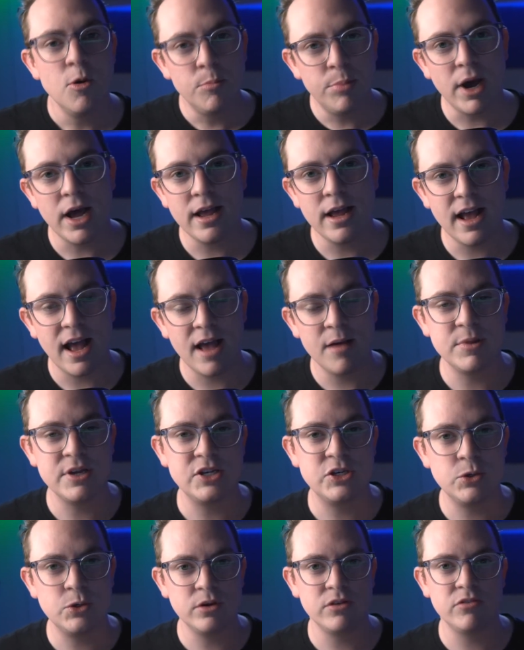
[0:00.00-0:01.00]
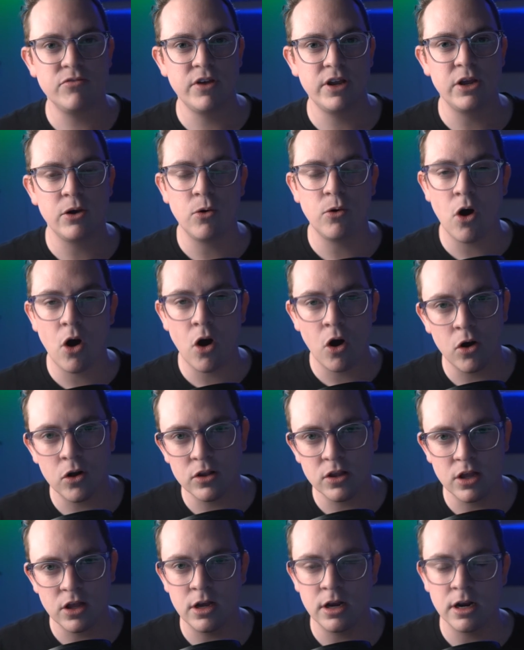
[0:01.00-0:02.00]
But I've been doing video all
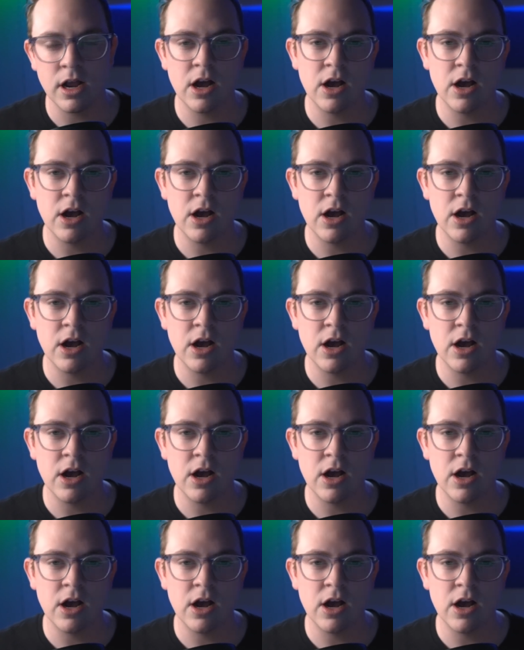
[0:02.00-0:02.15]
along